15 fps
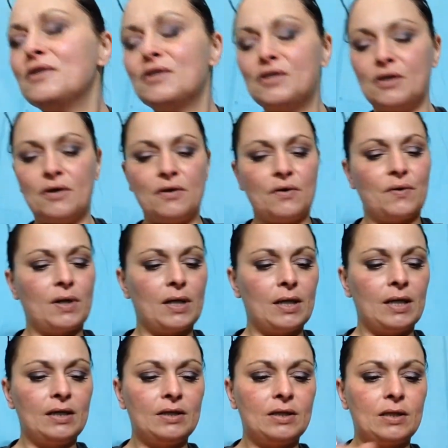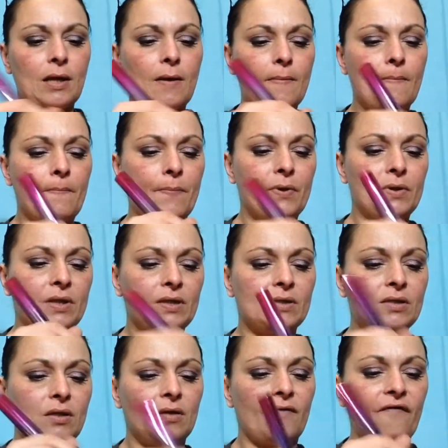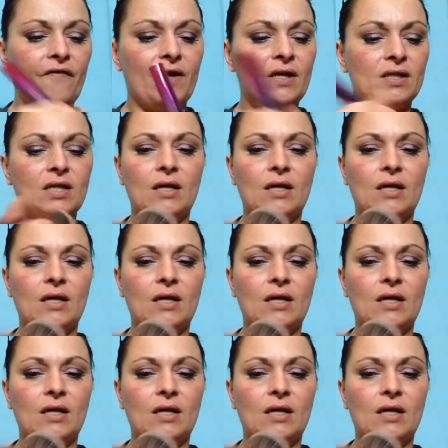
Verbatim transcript: so let's put this on the face.